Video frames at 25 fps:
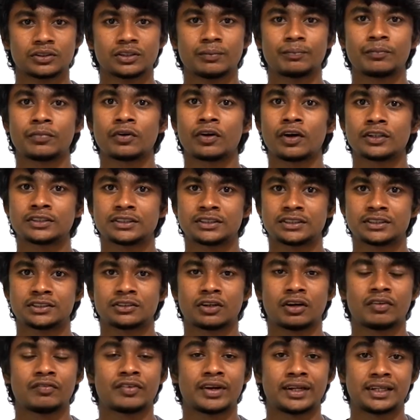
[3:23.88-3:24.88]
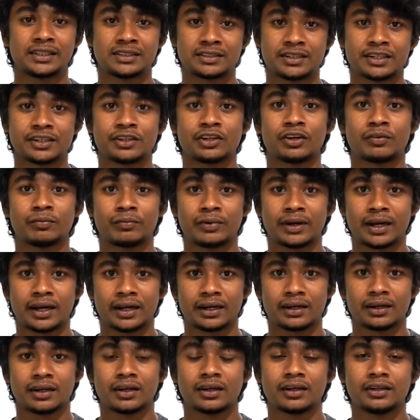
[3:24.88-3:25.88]
the process of registering your
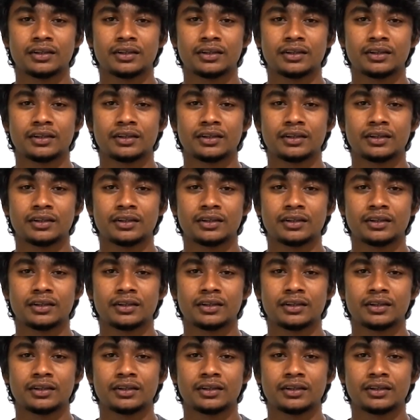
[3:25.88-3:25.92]
brand